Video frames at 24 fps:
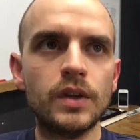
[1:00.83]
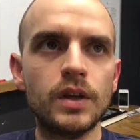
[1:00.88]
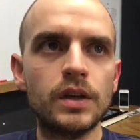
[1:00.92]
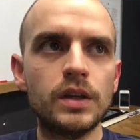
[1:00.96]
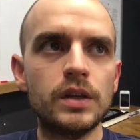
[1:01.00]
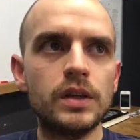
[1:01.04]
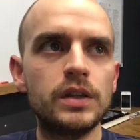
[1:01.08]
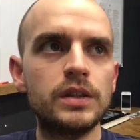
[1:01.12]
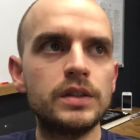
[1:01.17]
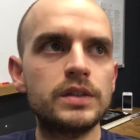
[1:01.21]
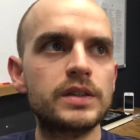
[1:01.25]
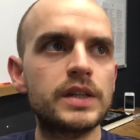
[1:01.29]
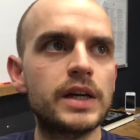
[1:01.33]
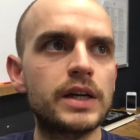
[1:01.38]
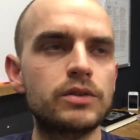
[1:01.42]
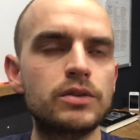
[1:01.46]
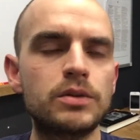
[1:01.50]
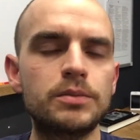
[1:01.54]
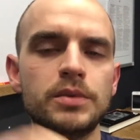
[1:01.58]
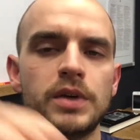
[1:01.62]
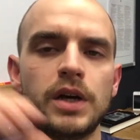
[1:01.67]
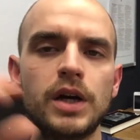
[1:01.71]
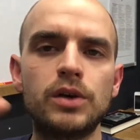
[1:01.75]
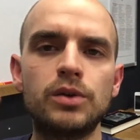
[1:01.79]

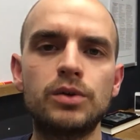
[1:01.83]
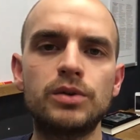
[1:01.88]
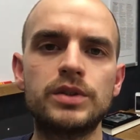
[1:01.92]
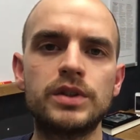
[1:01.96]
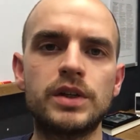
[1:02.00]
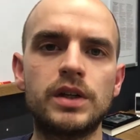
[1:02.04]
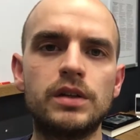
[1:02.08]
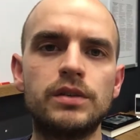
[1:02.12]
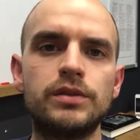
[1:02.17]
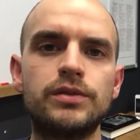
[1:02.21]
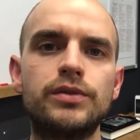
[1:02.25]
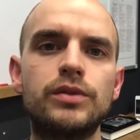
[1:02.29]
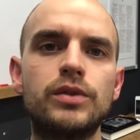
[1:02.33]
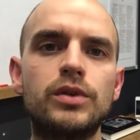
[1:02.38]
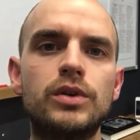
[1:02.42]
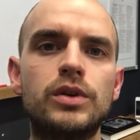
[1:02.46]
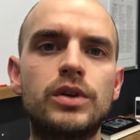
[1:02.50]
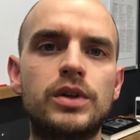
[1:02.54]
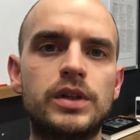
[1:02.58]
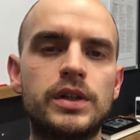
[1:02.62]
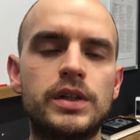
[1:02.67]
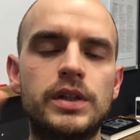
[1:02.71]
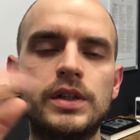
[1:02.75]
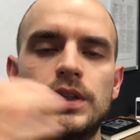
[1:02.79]
Instagram carousel
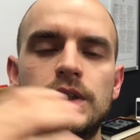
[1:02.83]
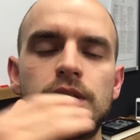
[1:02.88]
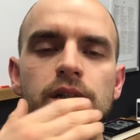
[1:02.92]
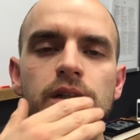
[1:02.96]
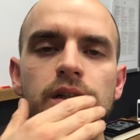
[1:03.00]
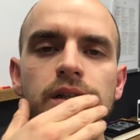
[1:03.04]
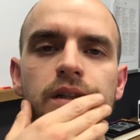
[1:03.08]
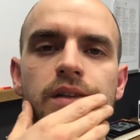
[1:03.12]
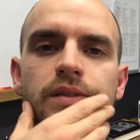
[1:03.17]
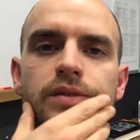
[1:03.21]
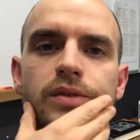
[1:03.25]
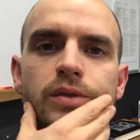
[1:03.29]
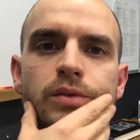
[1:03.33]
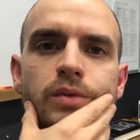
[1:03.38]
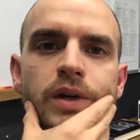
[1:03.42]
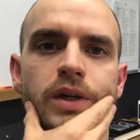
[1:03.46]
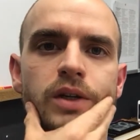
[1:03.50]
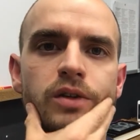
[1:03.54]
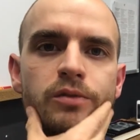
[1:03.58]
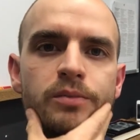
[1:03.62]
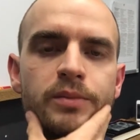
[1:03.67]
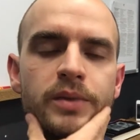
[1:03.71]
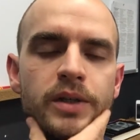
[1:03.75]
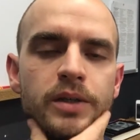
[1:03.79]
for one
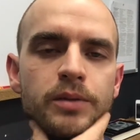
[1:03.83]
of my